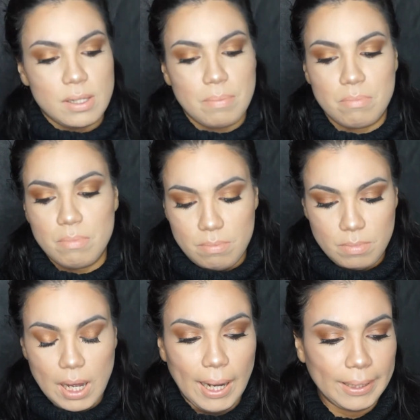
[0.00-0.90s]
Some
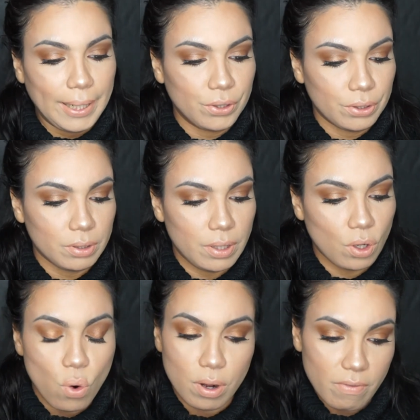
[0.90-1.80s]
highlighter in
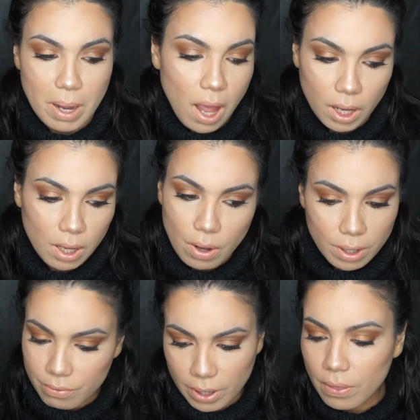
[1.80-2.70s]
the corner of my eye. How
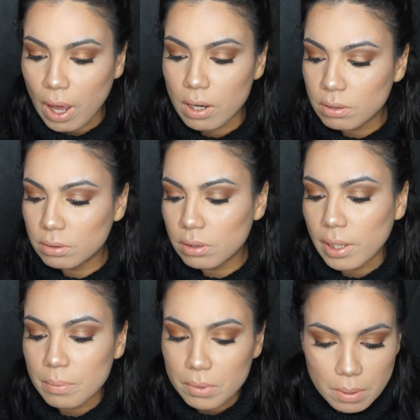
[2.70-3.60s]
could I forget that? I
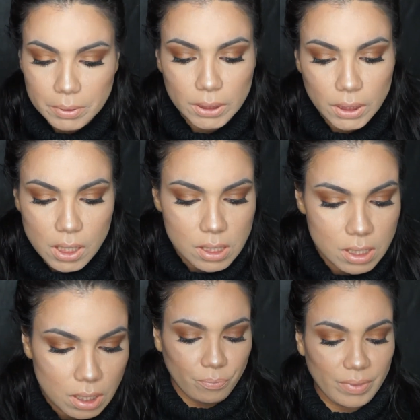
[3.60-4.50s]
am completely
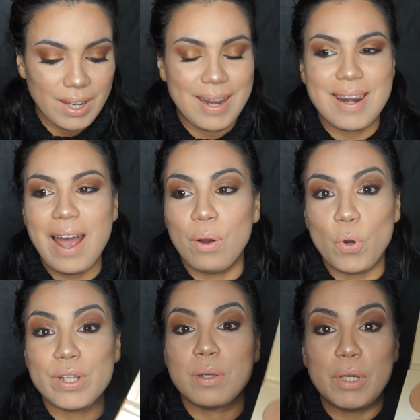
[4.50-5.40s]
nuts. And now I'm
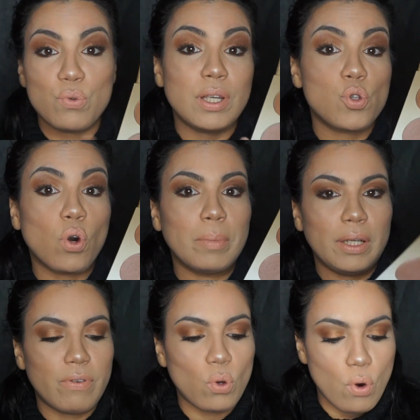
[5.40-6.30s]
going to be using
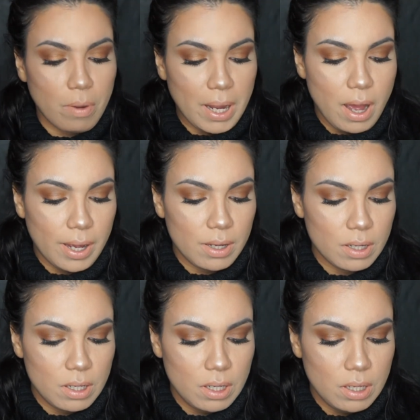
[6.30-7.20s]
tourmaline for the corner of my eye.
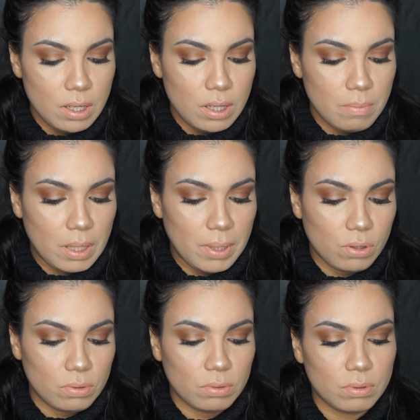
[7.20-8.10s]
Maybe
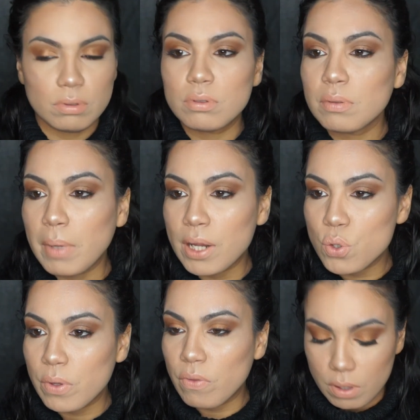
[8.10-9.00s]
it'll
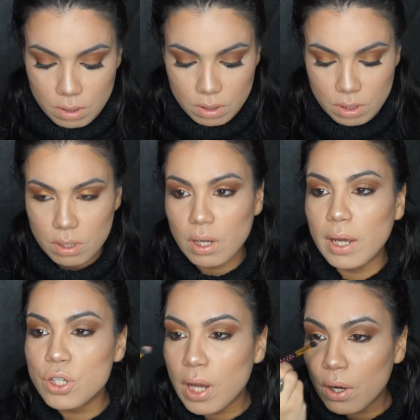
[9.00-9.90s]
match with the
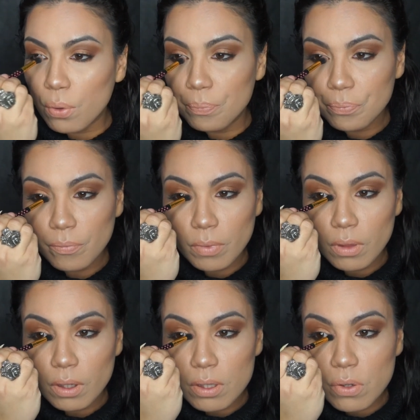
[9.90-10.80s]
eyeshadow.
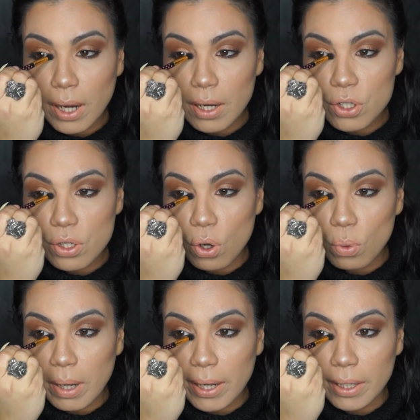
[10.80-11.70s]
So I kind of just
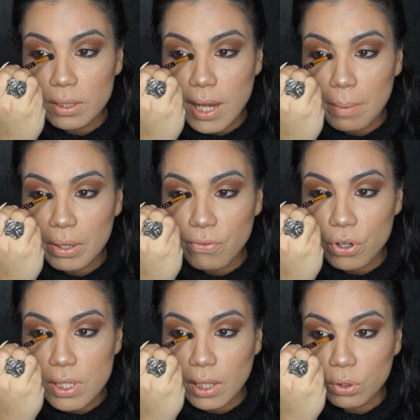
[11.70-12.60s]
go by dabbing
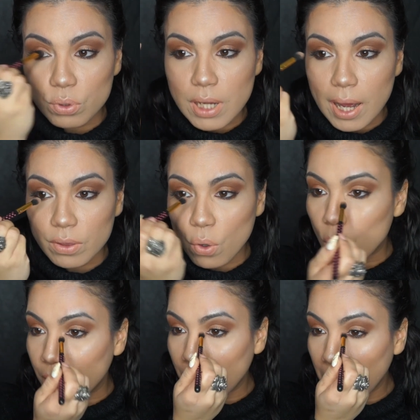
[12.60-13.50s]
first, like a little dot in the
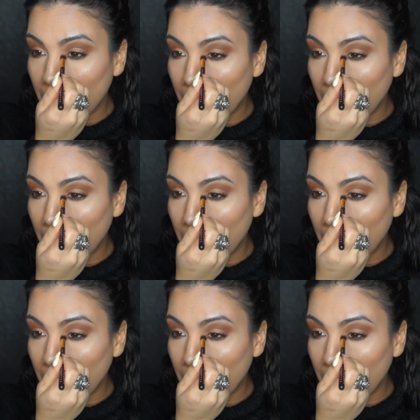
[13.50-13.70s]
corner.